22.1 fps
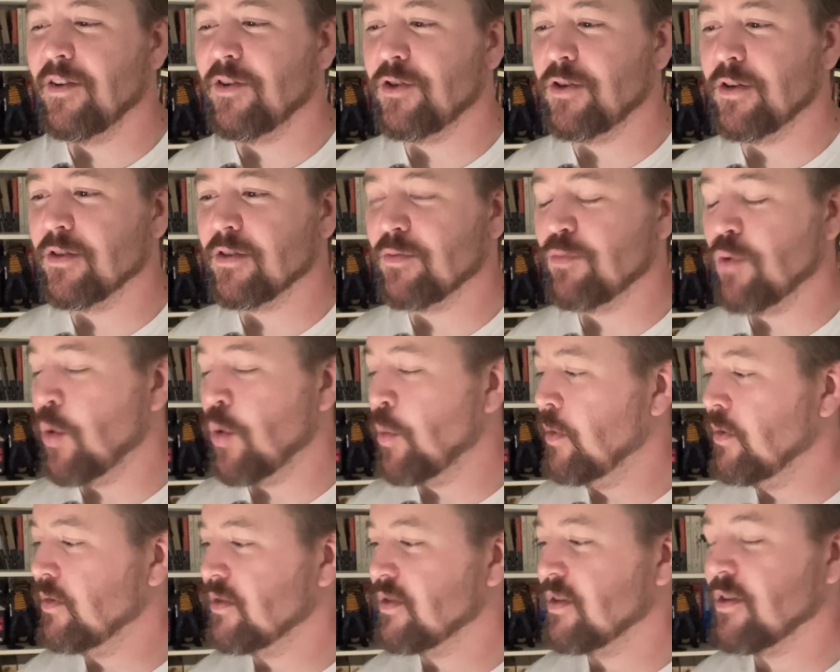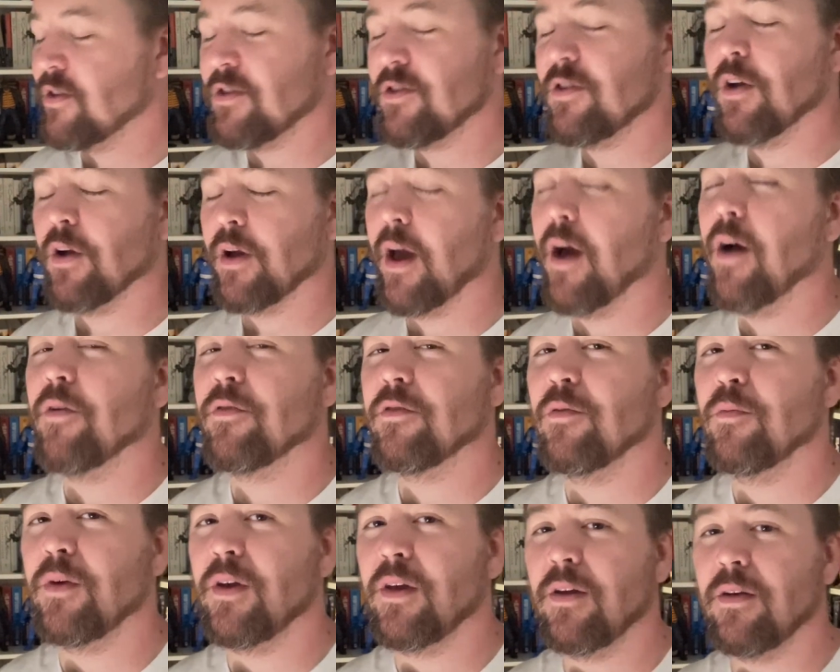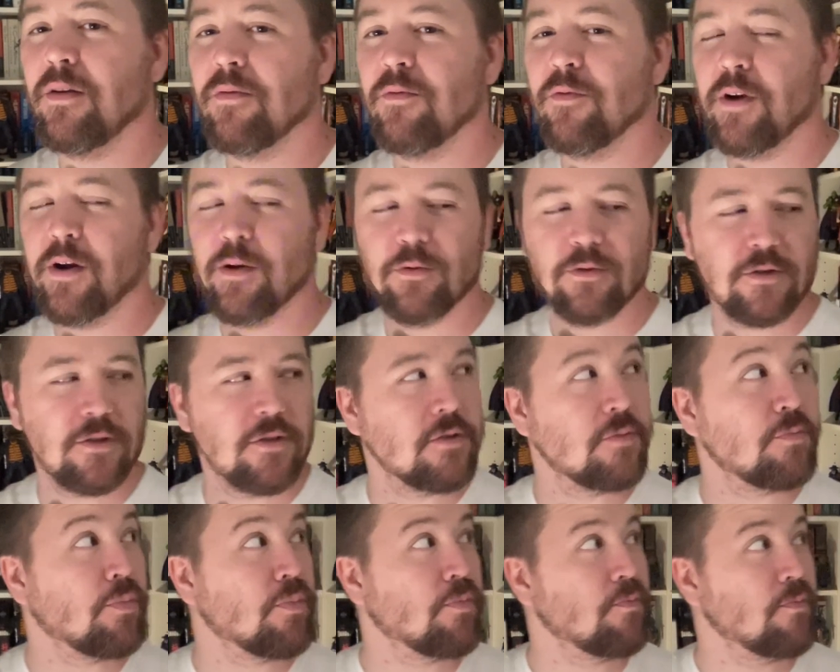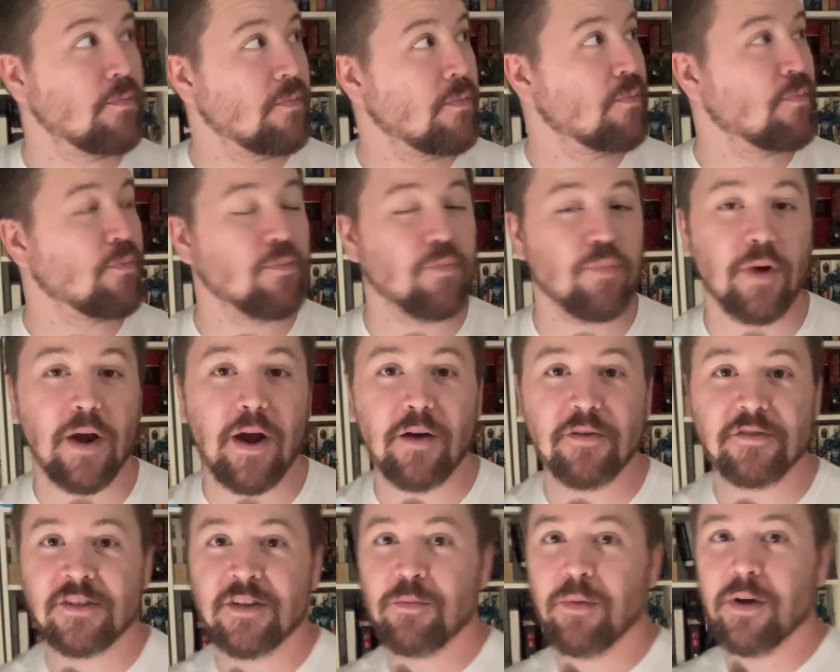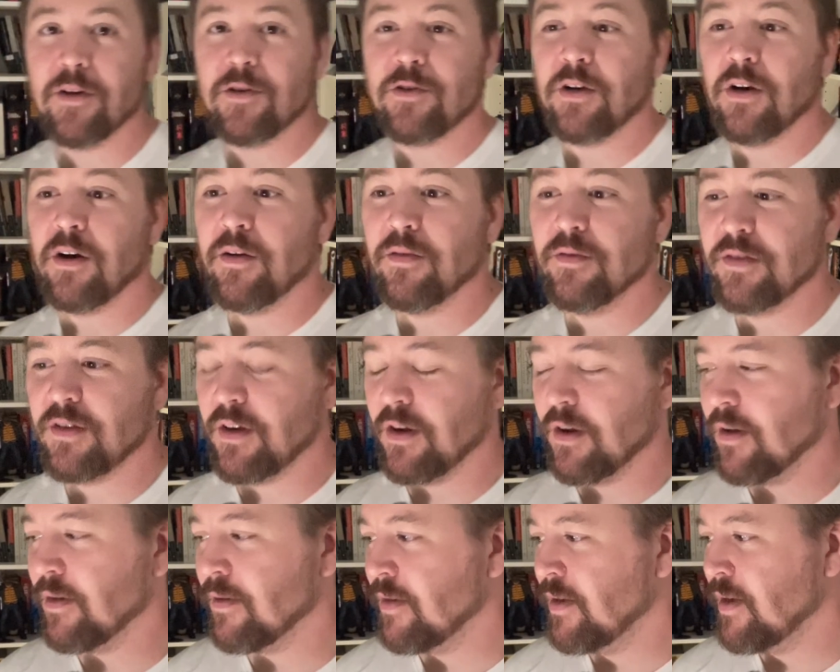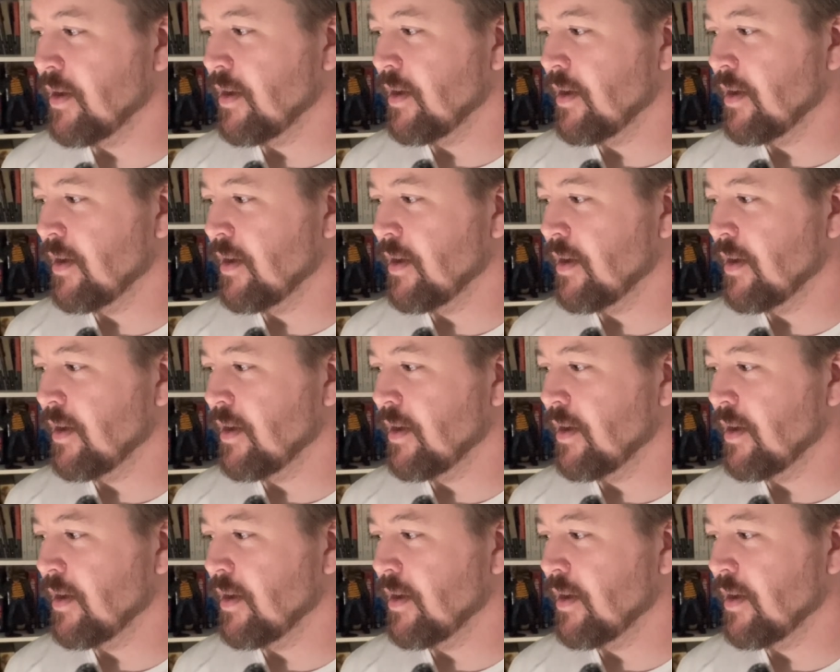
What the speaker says: just moments that stuck out to me when I was just browsing my shelves here.